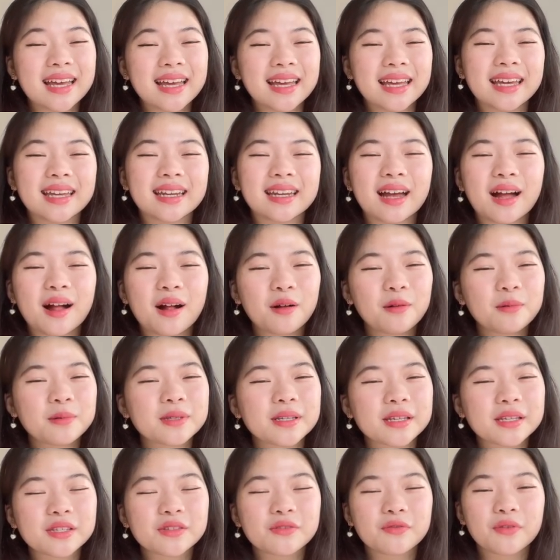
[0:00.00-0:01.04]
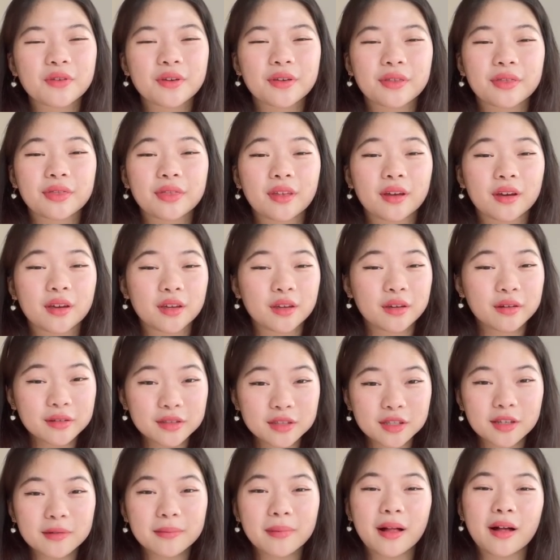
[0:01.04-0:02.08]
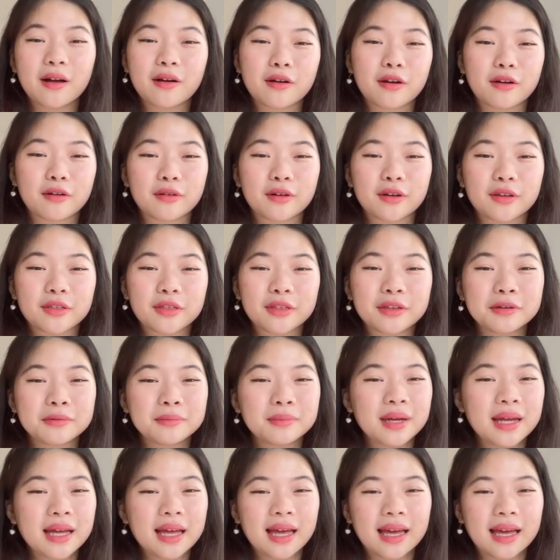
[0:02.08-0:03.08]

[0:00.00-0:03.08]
It helps us with the YouTube algorithm